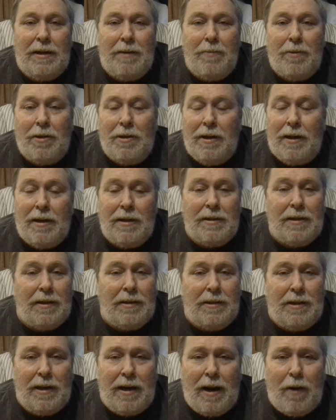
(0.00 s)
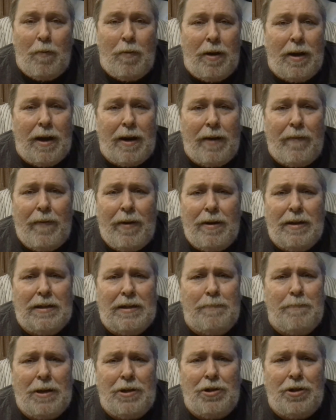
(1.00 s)
Martinez, and today we got a very
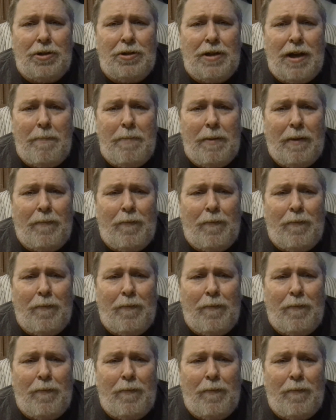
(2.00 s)
special topic